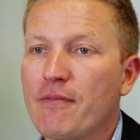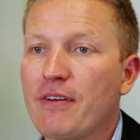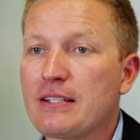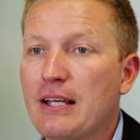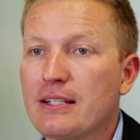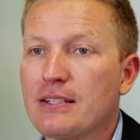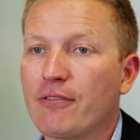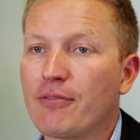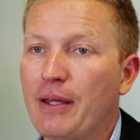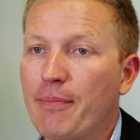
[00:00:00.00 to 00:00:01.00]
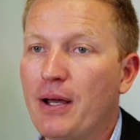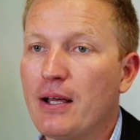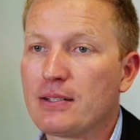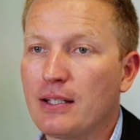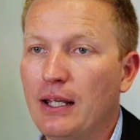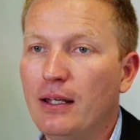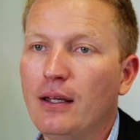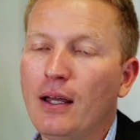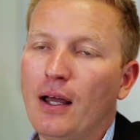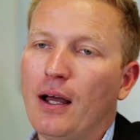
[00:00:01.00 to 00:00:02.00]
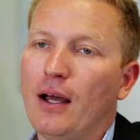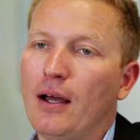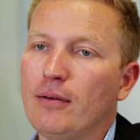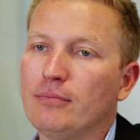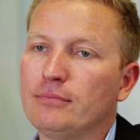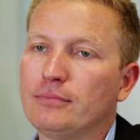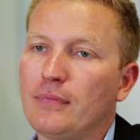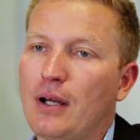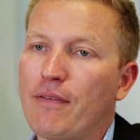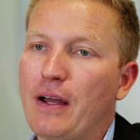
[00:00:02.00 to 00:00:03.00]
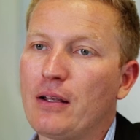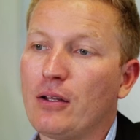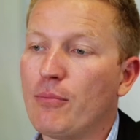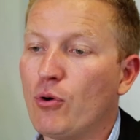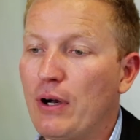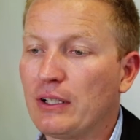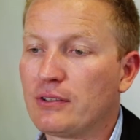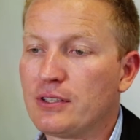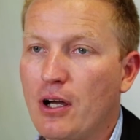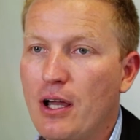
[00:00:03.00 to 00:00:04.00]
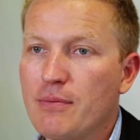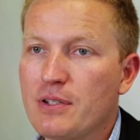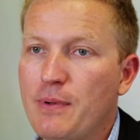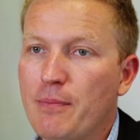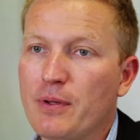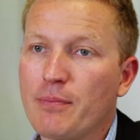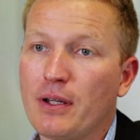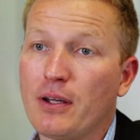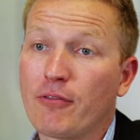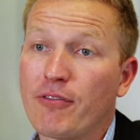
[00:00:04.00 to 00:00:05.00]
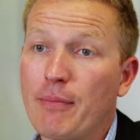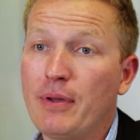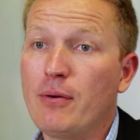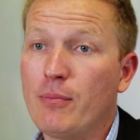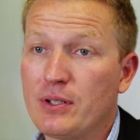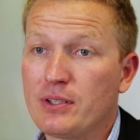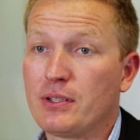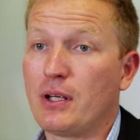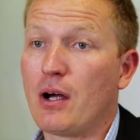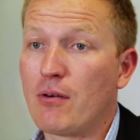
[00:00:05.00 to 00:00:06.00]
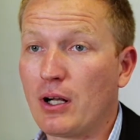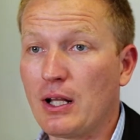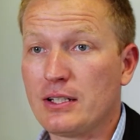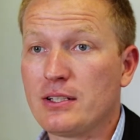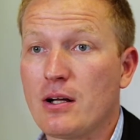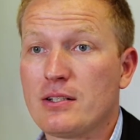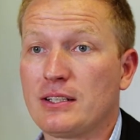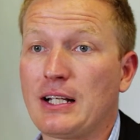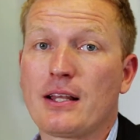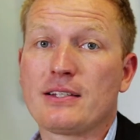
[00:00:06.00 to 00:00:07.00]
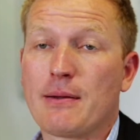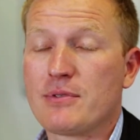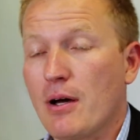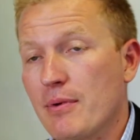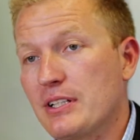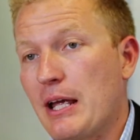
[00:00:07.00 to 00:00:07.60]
been fantastic for me personally. I've had a lot more extra time to spend with my young family, which ironically started exactly the same time that